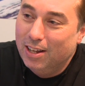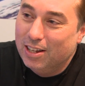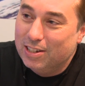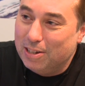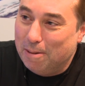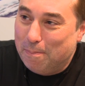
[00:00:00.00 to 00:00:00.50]

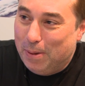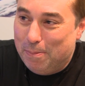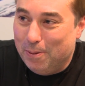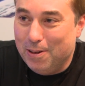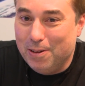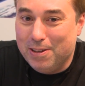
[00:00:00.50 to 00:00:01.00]
Some
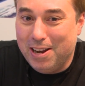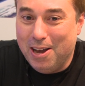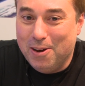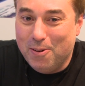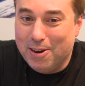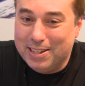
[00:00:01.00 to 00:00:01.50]
people,
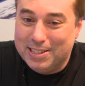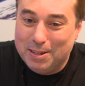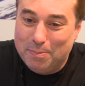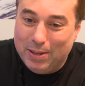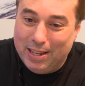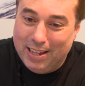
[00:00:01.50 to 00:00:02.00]
want it to
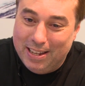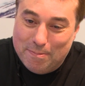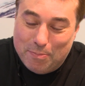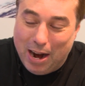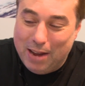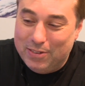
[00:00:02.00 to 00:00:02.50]
be
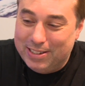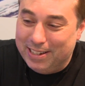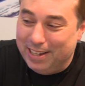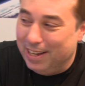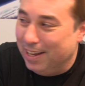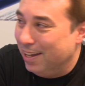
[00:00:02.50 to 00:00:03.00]

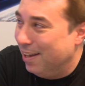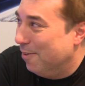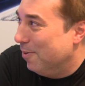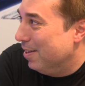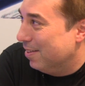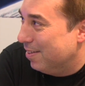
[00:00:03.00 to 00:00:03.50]
privateer
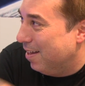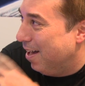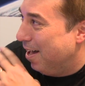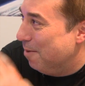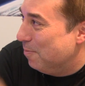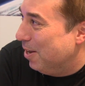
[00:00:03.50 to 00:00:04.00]
with,
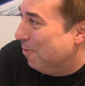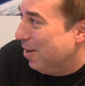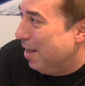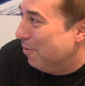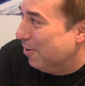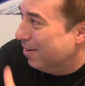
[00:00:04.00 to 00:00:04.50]

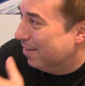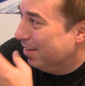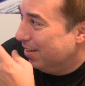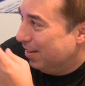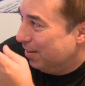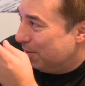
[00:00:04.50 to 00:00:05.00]
whatever,
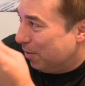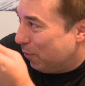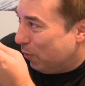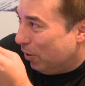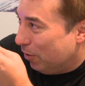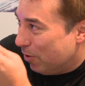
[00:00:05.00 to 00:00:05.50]
this
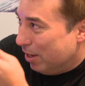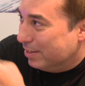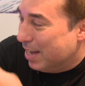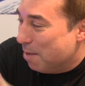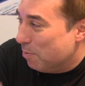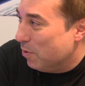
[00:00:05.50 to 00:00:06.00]
full
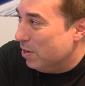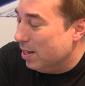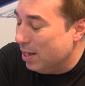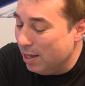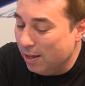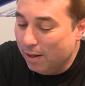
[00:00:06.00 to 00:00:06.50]
real-time
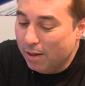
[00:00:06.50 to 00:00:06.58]
3D.